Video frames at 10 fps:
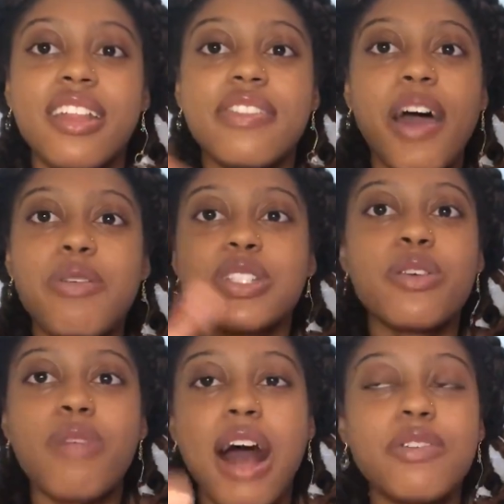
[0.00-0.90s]
That was a
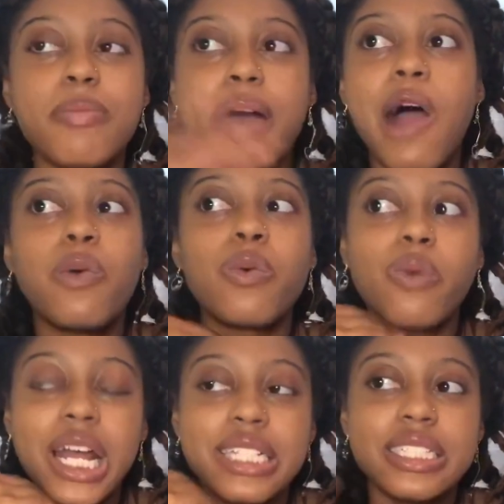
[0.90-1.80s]
roundabout
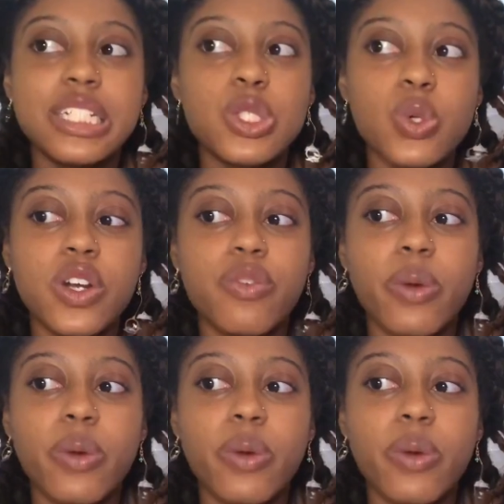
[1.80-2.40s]
ranty sort of